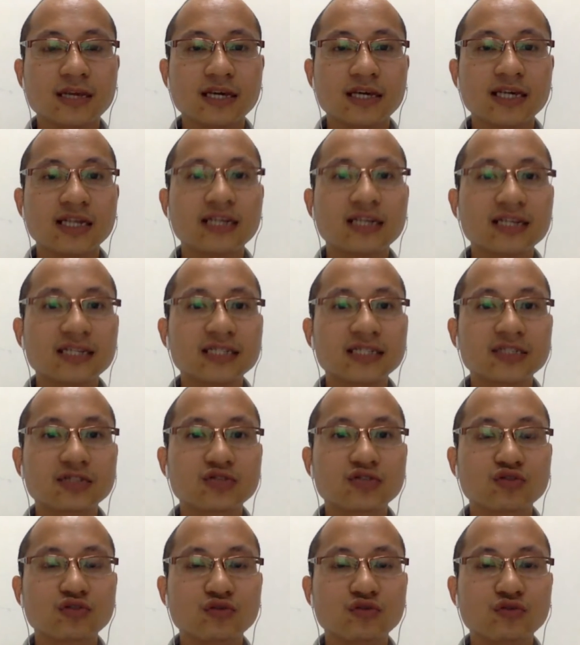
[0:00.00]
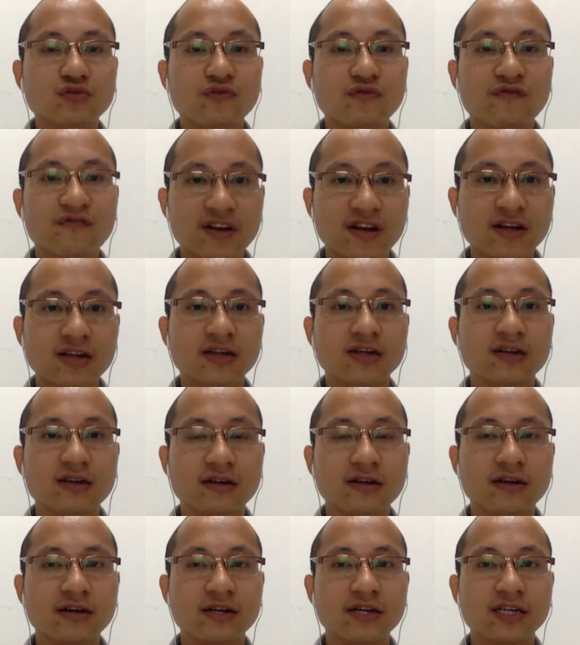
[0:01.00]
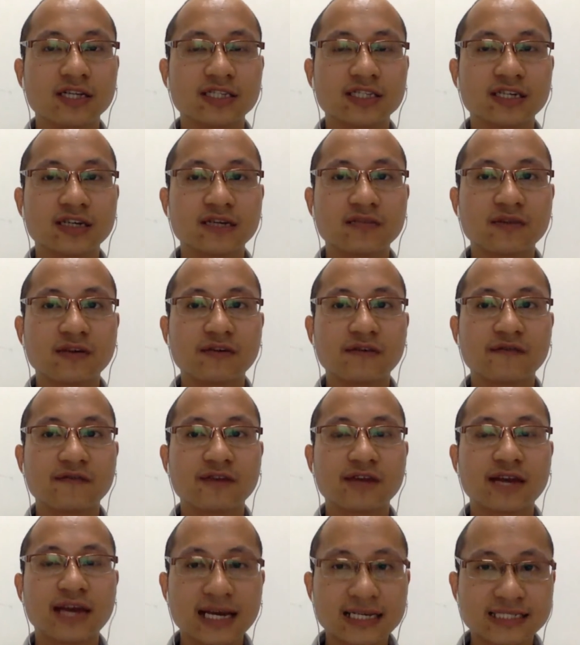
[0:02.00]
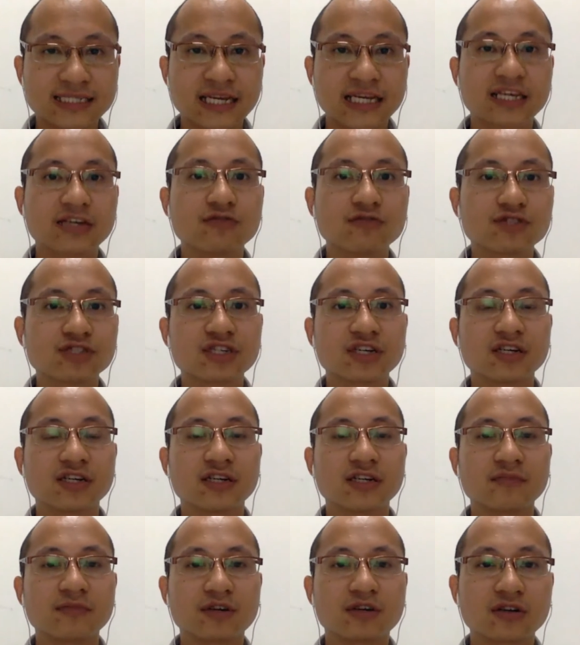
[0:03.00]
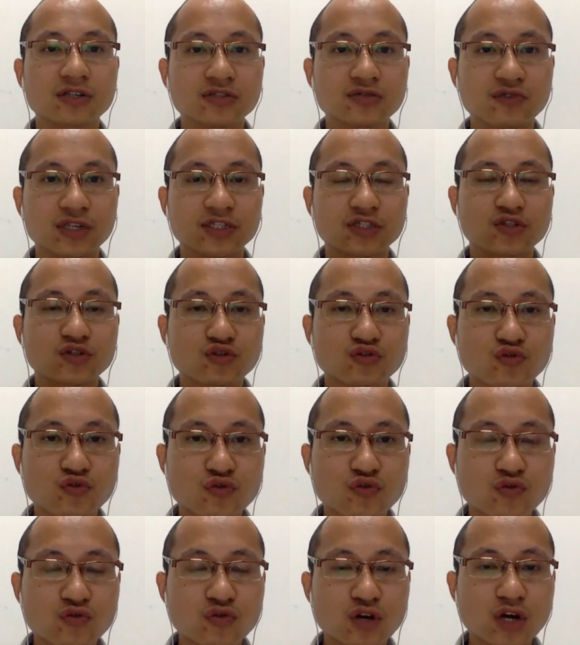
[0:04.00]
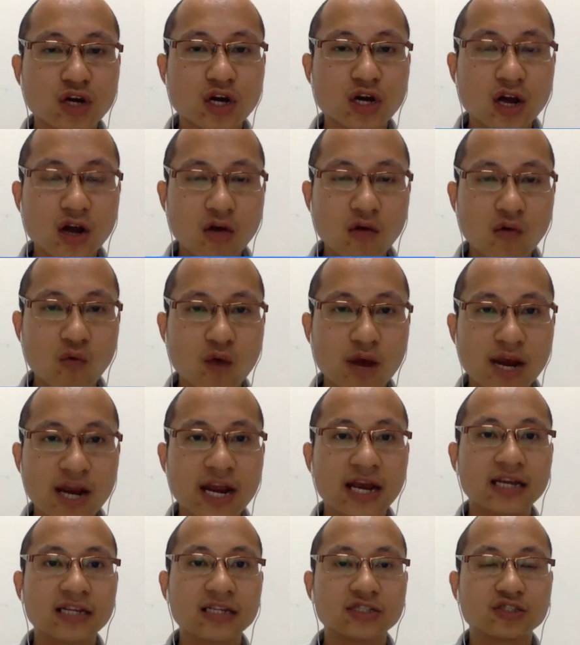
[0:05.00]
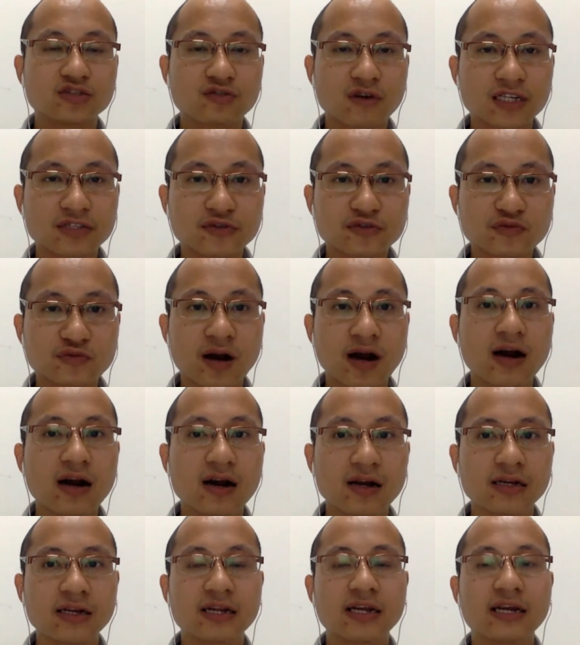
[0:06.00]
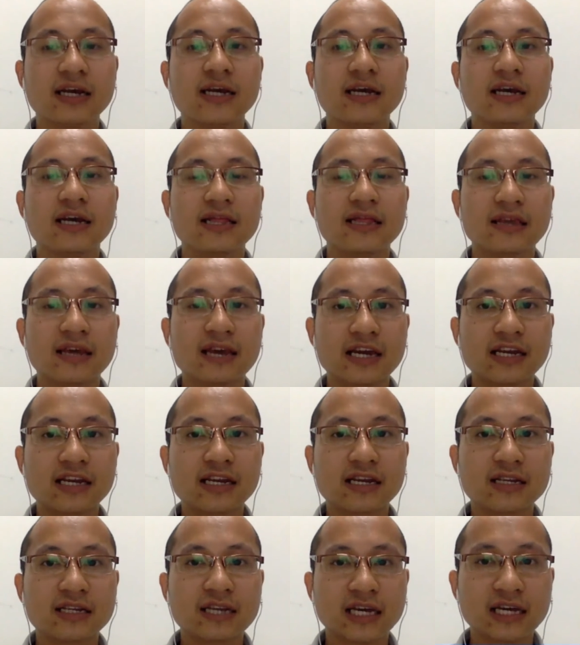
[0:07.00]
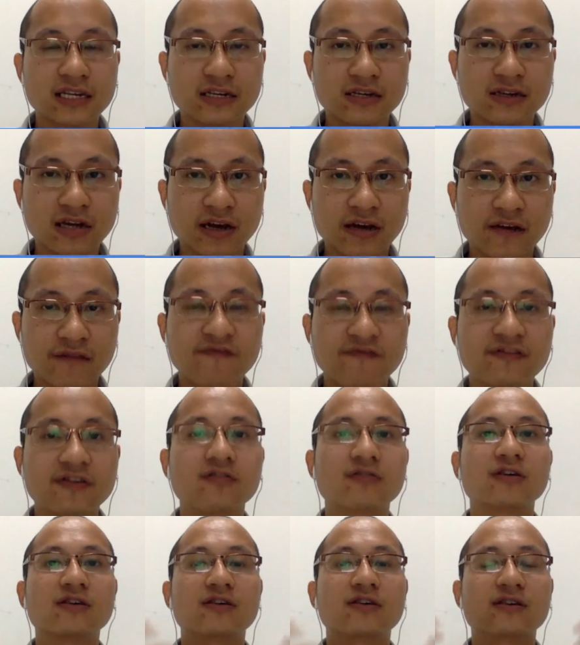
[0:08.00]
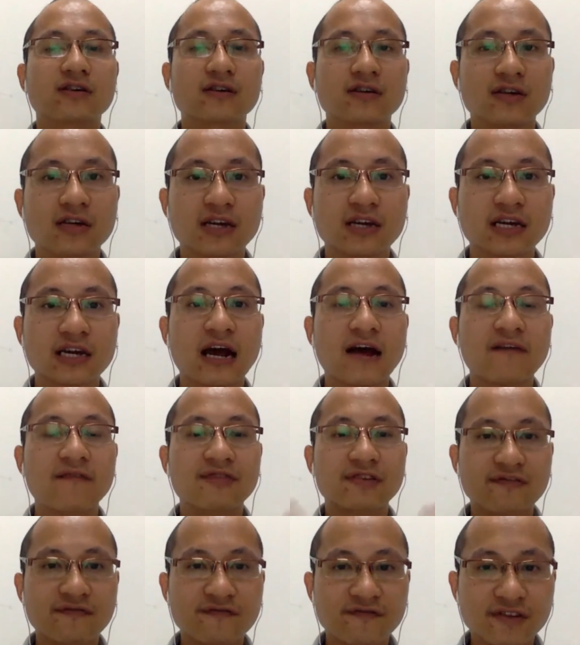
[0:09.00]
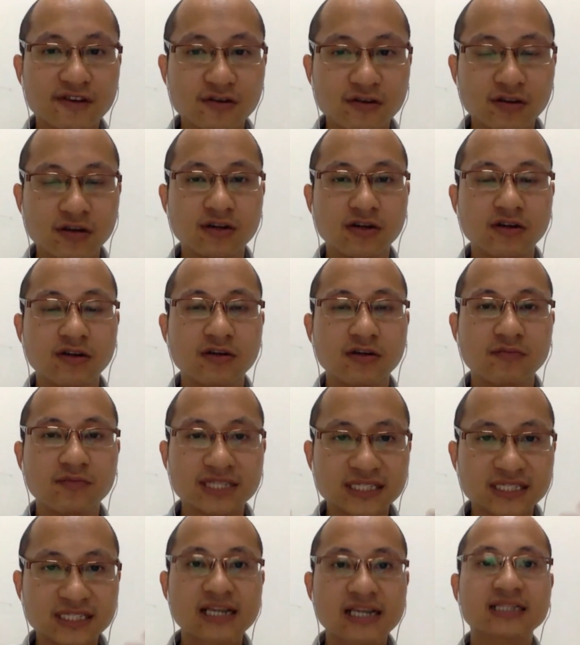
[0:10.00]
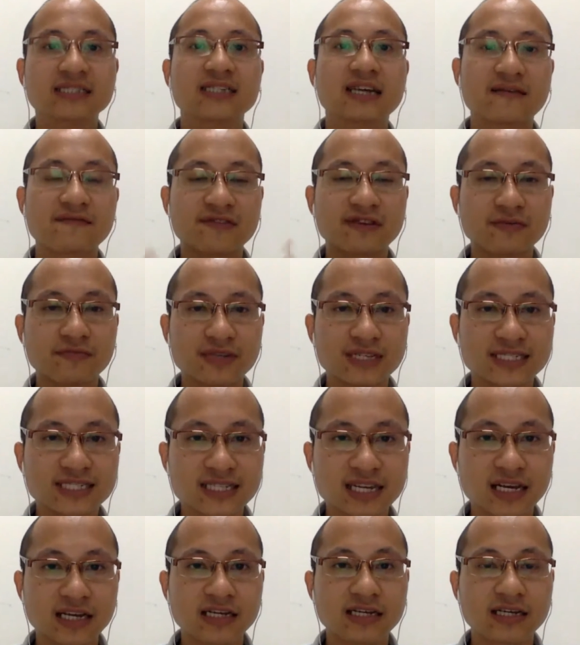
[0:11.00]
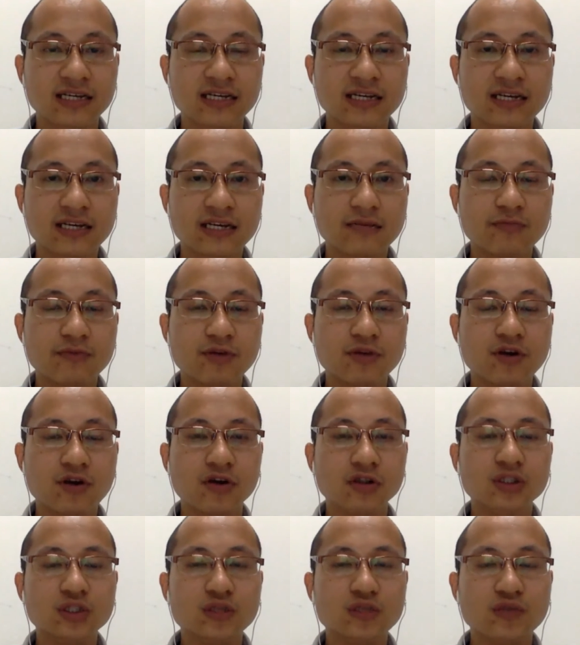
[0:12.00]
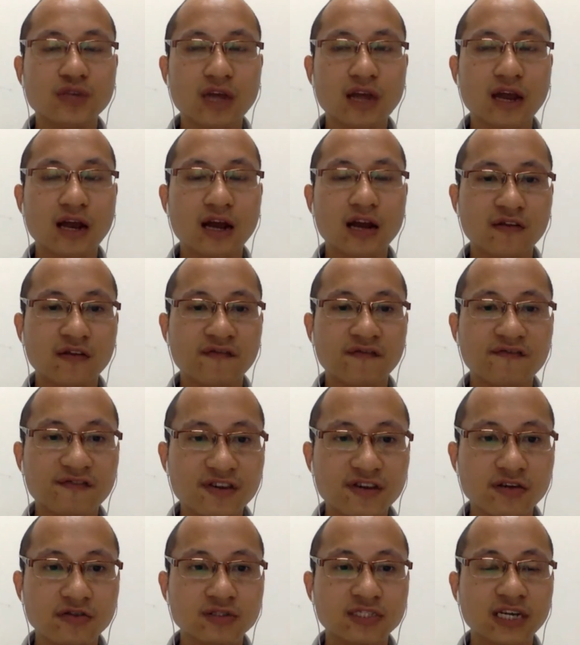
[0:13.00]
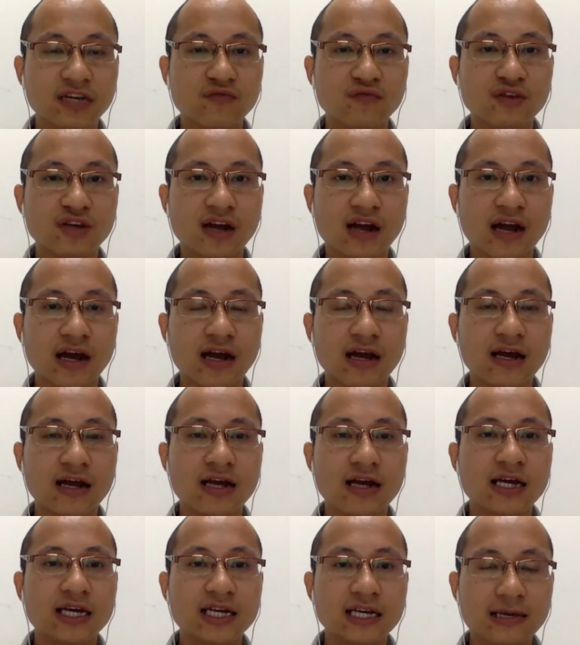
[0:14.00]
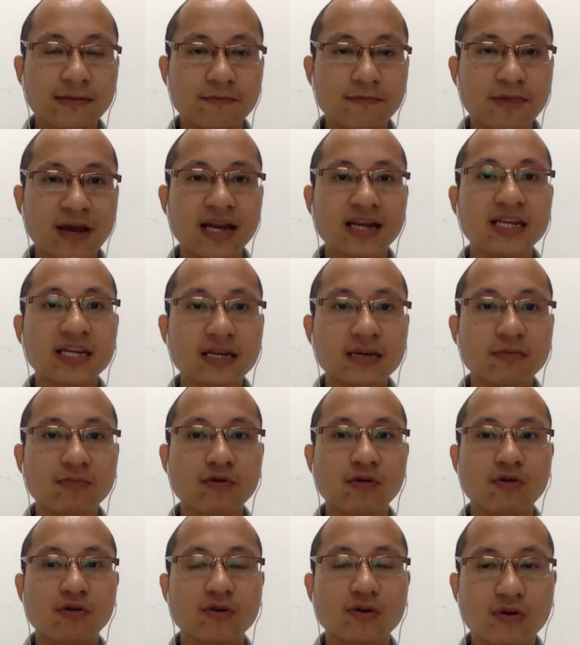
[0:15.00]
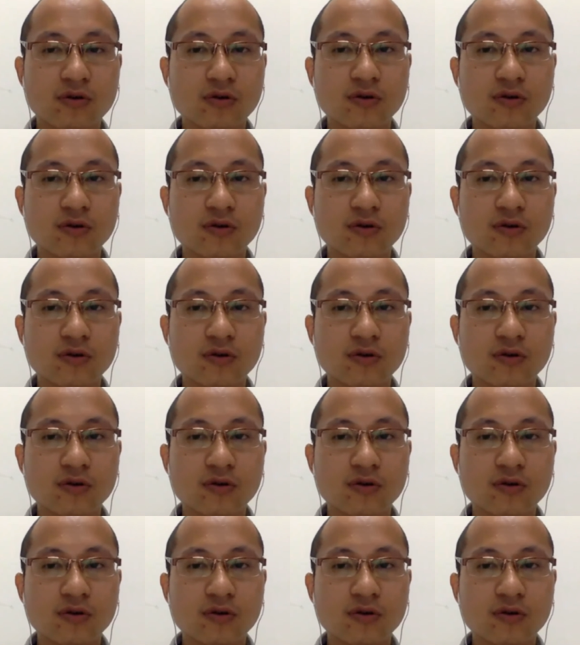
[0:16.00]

it leads to failure in terms of execution because we are too aware and try too hard. Then failure after failure, mistakes after mistake, because we are confused and we are in panic mode.